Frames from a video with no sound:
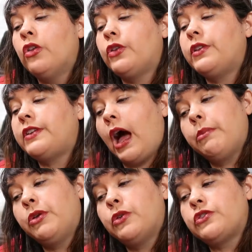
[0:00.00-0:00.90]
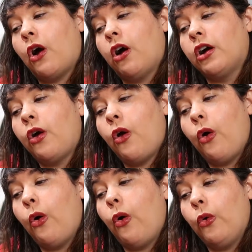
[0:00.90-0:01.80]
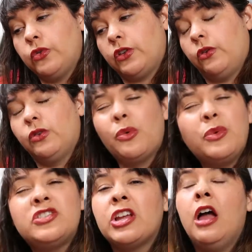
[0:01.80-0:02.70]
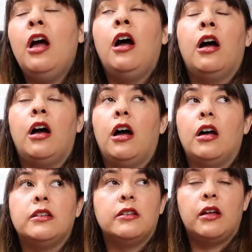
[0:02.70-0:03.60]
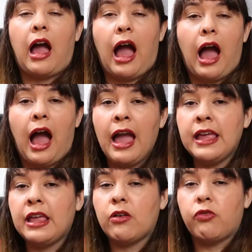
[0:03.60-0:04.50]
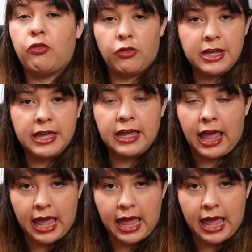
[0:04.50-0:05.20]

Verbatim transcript: So the top notes are ozone, which I freaking